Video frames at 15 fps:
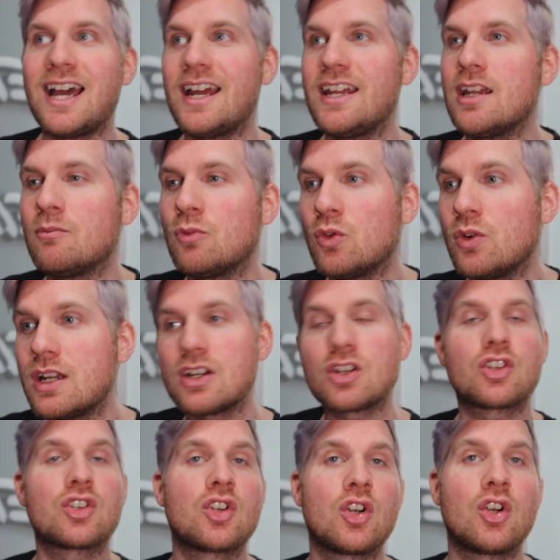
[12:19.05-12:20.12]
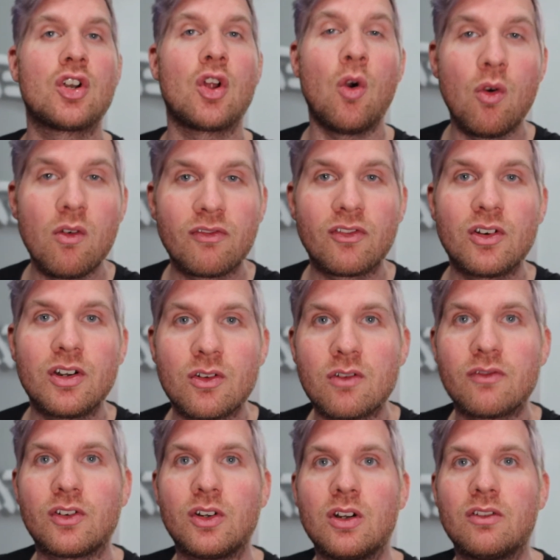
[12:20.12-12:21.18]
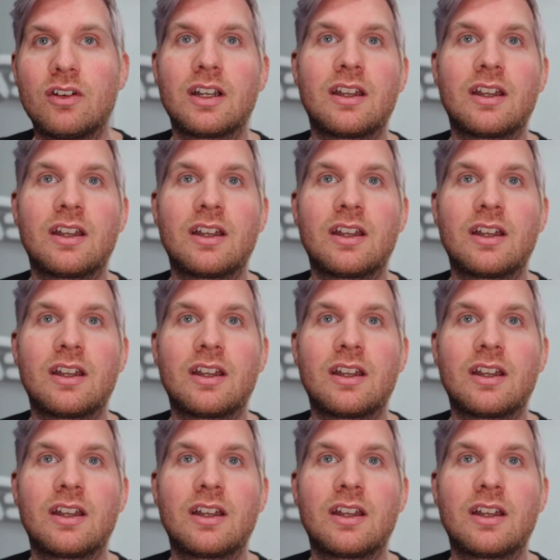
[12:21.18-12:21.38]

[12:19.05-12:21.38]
I am reassured over and over and over